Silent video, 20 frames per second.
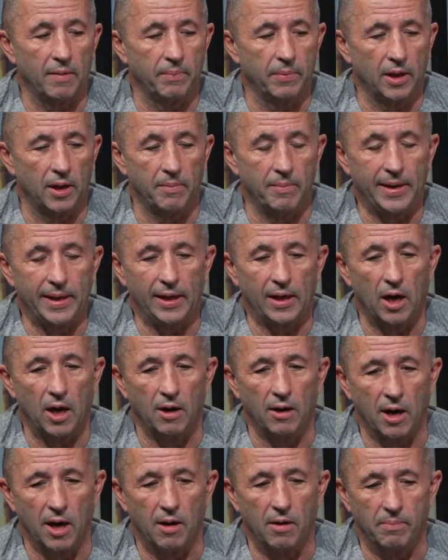But I mean,
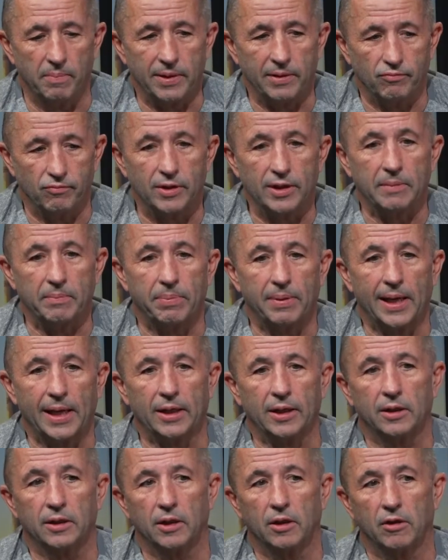I'll be really
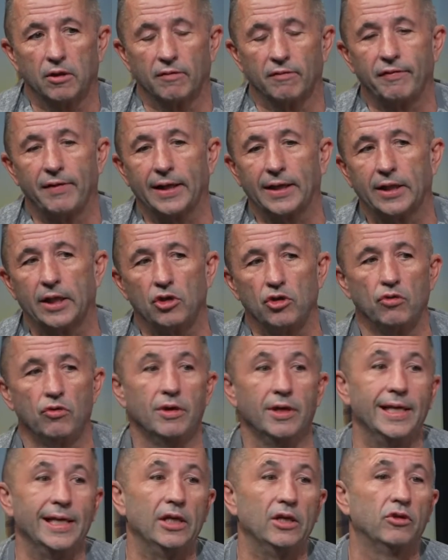blunt, is the fact that you
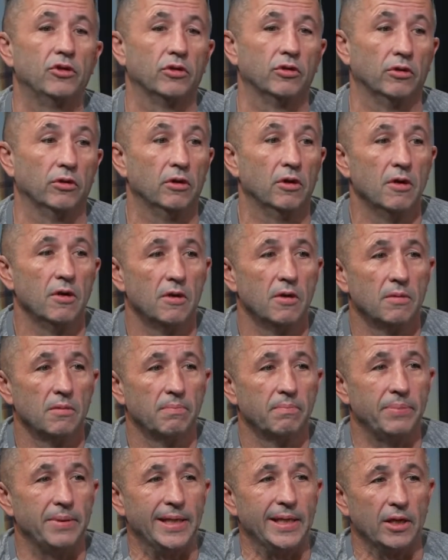need to
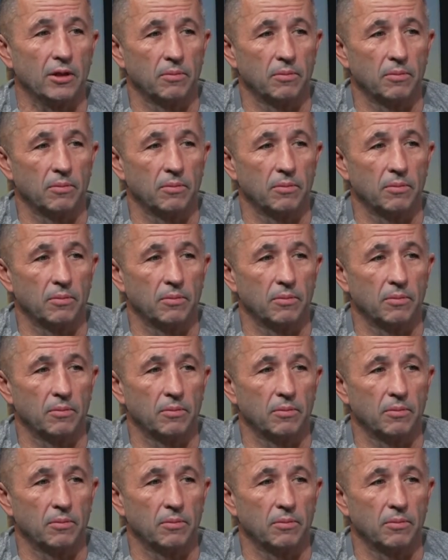be as